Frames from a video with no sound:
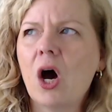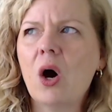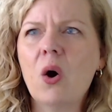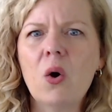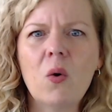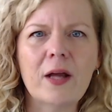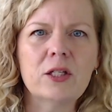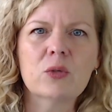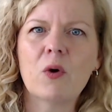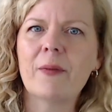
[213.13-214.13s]
Oh, I
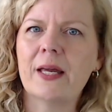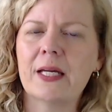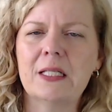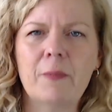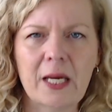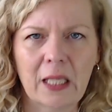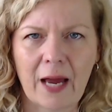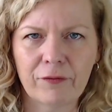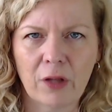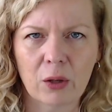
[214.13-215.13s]
just want my kid to be a
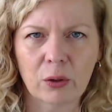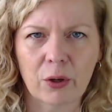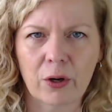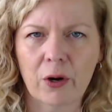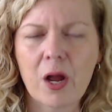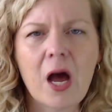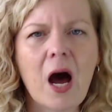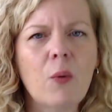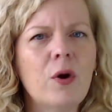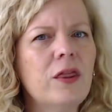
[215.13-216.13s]
lifelong learner.
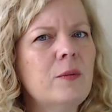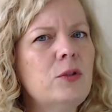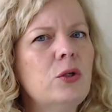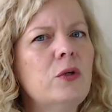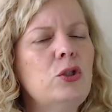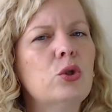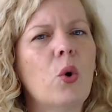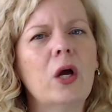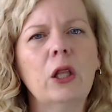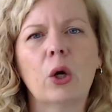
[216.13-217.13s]
I want them to
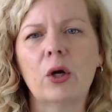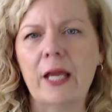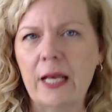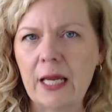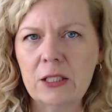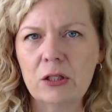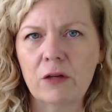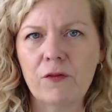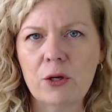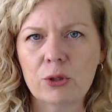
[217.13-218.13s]
enjoy learning into the
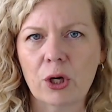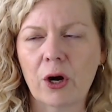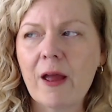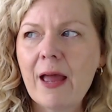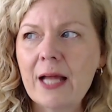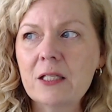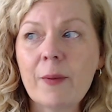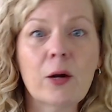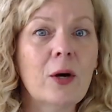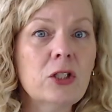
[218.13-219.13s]
future. And so,
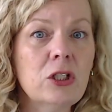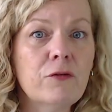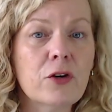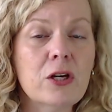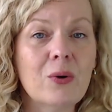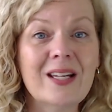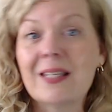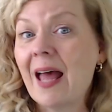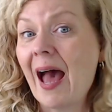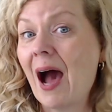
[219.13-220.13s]
my question for you is
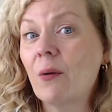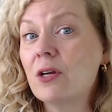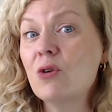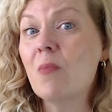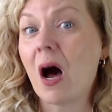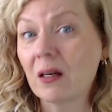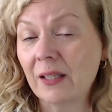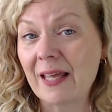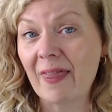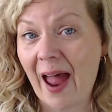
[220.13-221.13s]
how are you
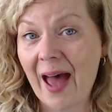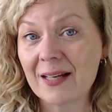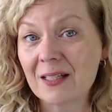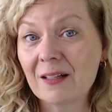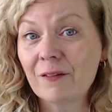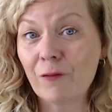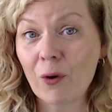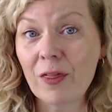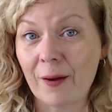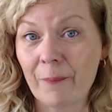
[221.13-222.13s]
modeling that
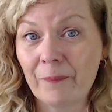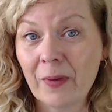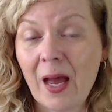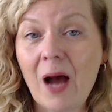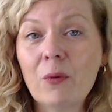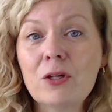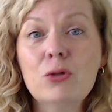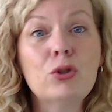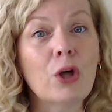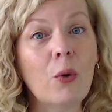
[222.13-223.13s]
for them? How are
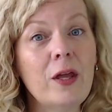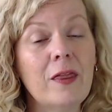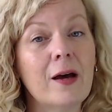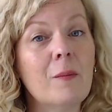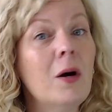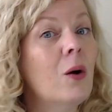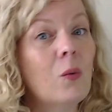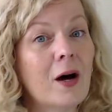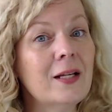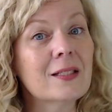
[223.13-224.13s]
you showing them
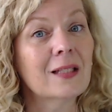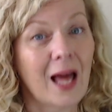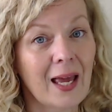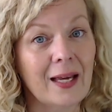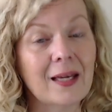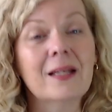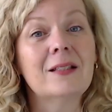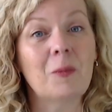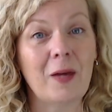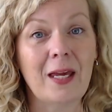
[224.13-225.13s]
what it's like?
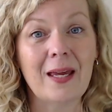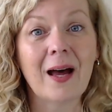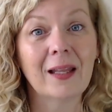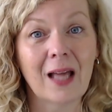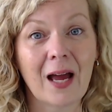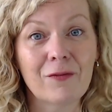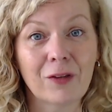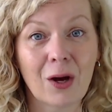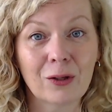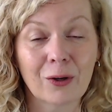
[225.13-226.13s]
To be a
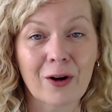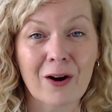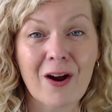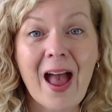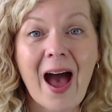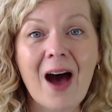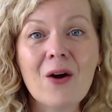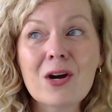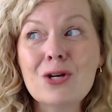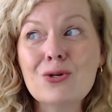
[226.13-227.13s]
lifelong learner? How
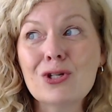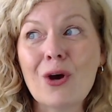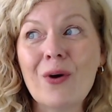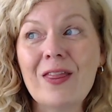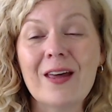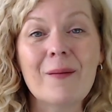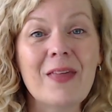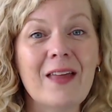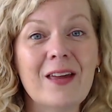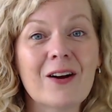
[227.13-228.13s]
are you showing them
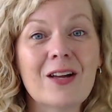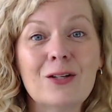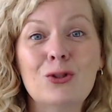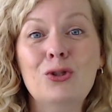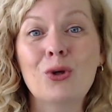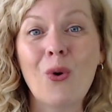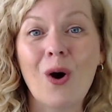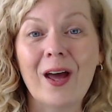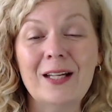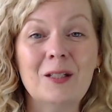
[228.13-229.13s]
that there is
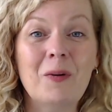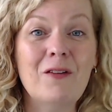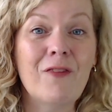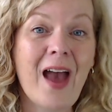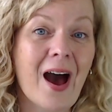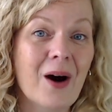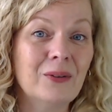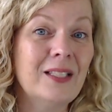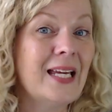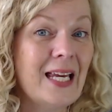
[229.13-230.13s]
joy to be
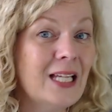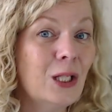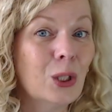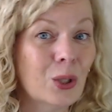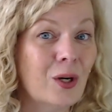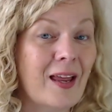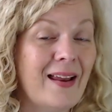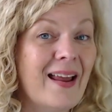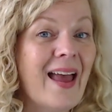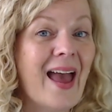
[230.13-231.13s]
found in
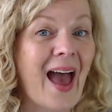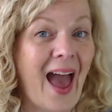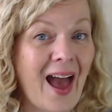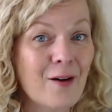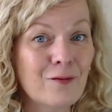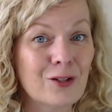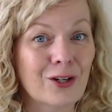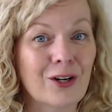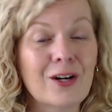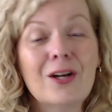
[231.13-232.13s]
learning
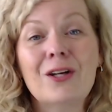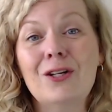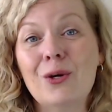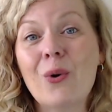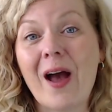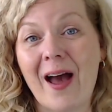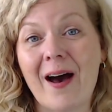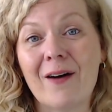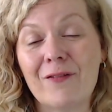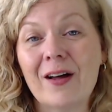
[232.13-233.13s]
after you
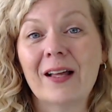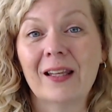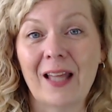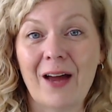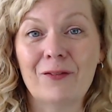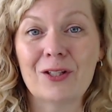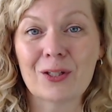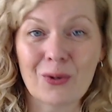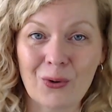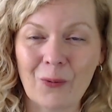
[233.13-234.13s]
have left
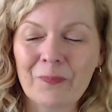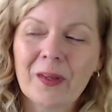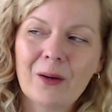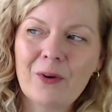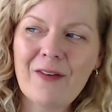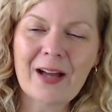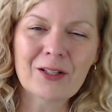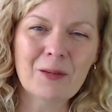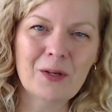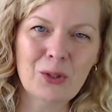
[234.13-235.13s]
school. We've
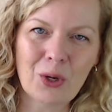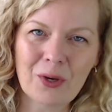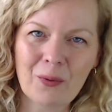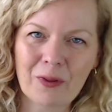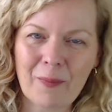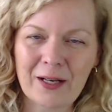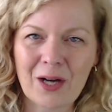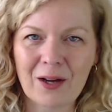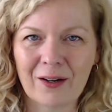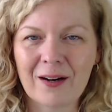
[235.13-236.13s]
actually been joking with my
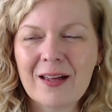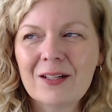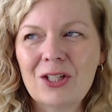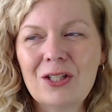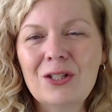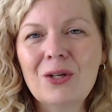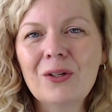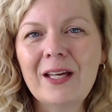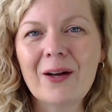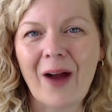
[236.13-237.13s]
daughter. She's
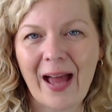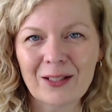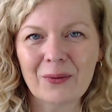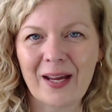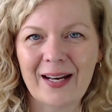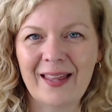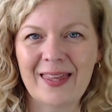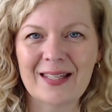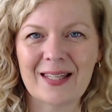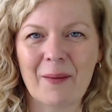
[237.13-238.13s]
newly graduated
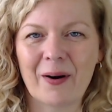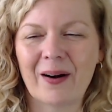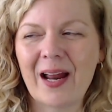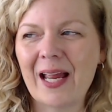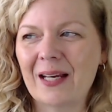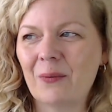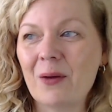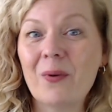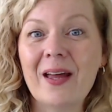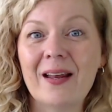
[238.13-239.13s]
this summer, and we
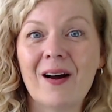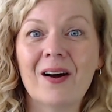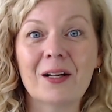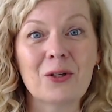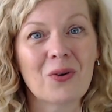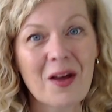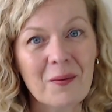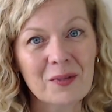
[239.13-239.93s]
went on a trip